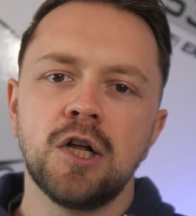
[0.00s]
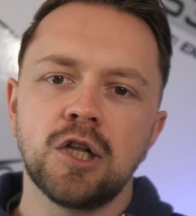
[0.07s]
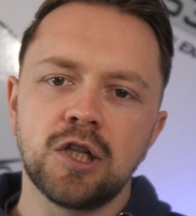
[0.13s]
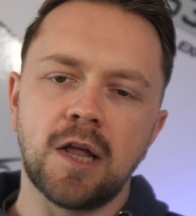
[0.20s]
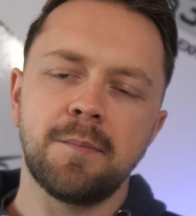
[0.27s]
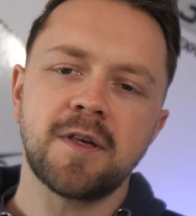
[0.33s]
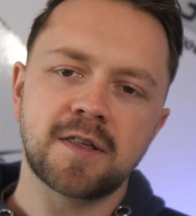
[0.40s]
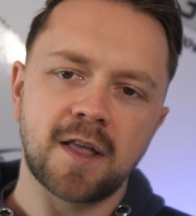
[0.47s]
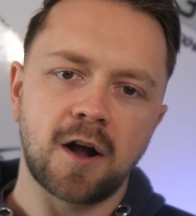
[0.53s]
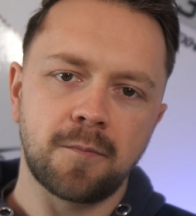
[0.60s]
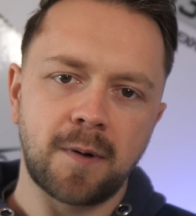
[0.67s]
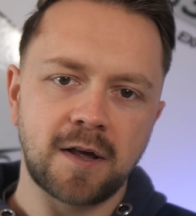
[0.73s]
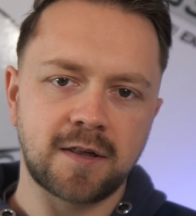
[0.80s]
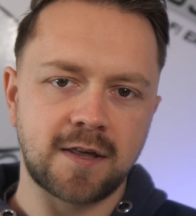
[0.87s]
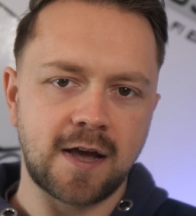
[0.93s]
Let me start
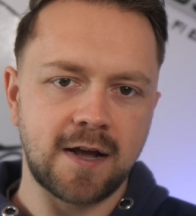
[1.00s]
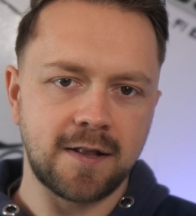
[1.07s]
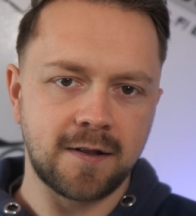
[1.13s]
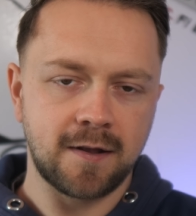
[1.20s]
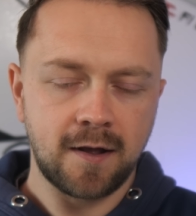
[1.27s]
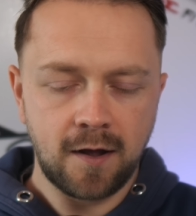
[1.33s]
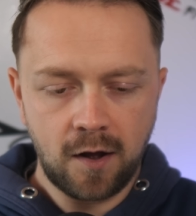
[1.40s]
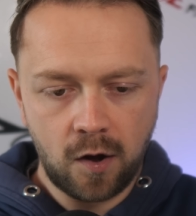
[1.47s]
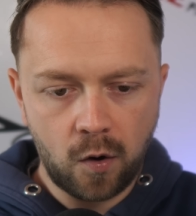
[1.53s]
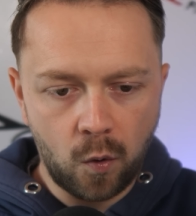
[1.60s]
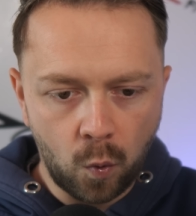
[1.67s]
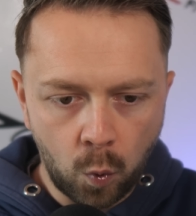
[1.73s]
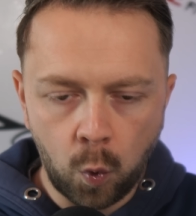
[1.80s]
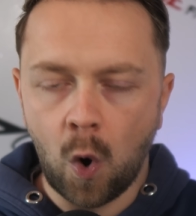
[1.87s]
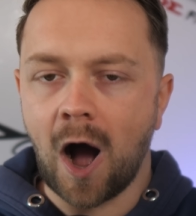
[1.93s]
by saying
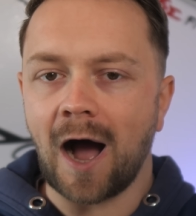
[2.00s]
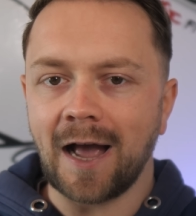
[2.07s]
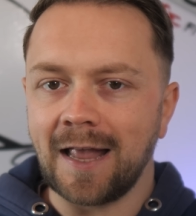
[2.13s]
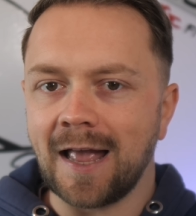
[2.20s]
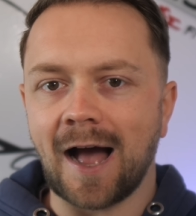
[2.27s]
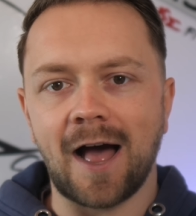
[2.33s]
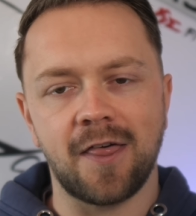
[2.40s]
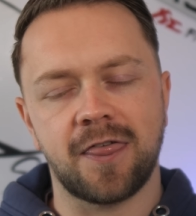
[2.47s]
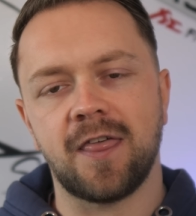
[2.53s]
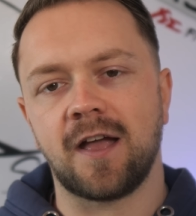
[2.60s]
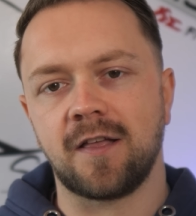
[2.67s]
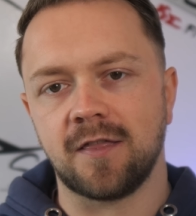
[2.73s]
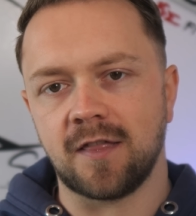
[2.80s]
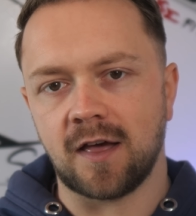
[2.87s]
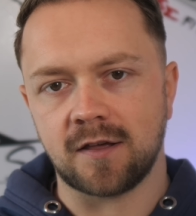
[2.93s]
why I
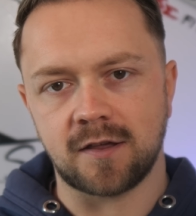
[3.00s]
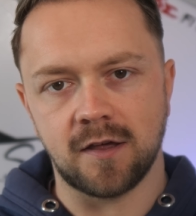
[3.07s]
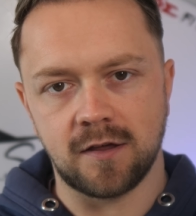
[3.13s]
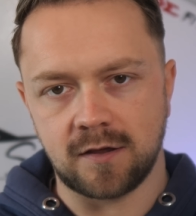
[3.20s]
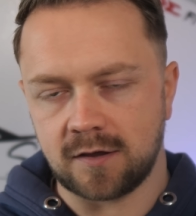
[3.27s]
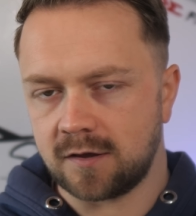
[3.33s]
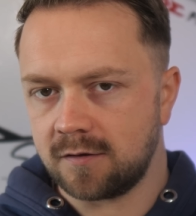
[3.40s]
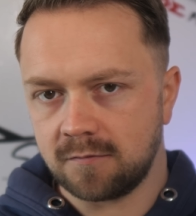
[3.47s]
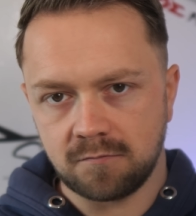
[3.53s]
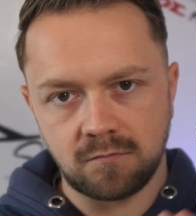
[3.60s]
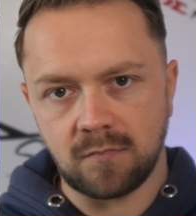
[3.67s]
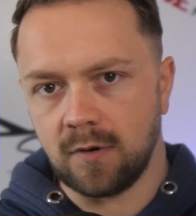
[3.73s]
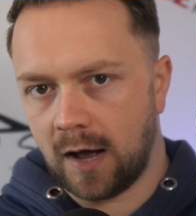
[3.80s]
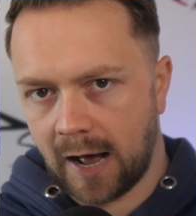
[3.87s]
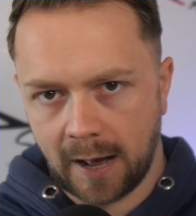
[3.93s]
think this is
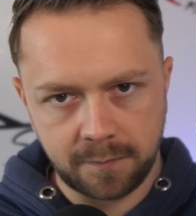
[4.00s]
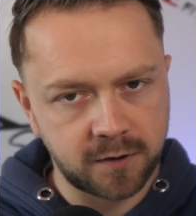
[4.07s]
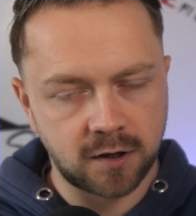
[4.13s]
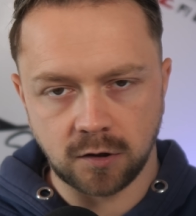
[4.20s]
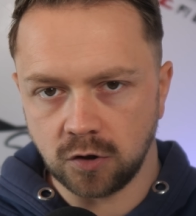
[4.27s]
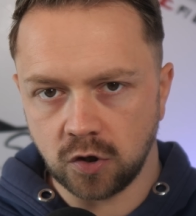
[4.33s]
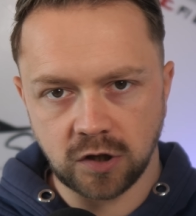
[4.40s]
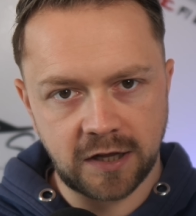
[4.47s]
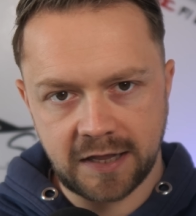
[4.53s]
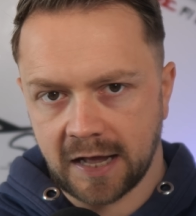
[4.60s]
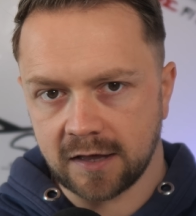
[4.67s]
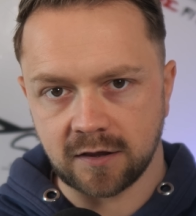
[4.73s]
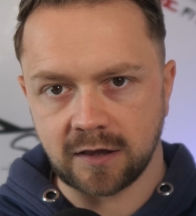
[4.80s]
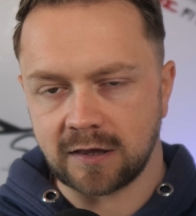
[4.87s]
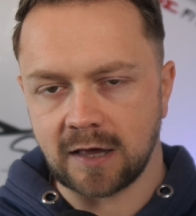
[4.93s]
absolutely
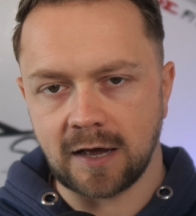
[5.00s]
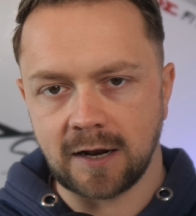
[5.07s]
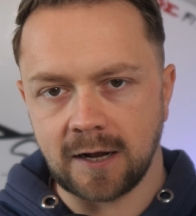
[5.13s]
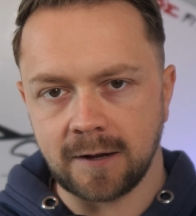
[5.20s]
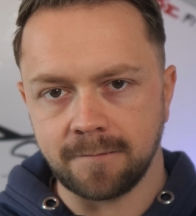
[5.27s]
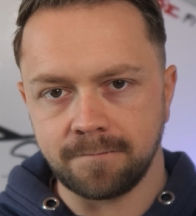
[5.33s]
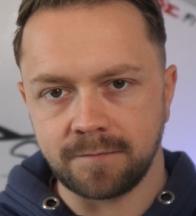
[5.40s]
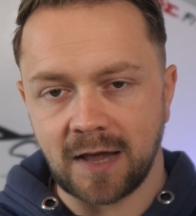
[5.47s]
necessary.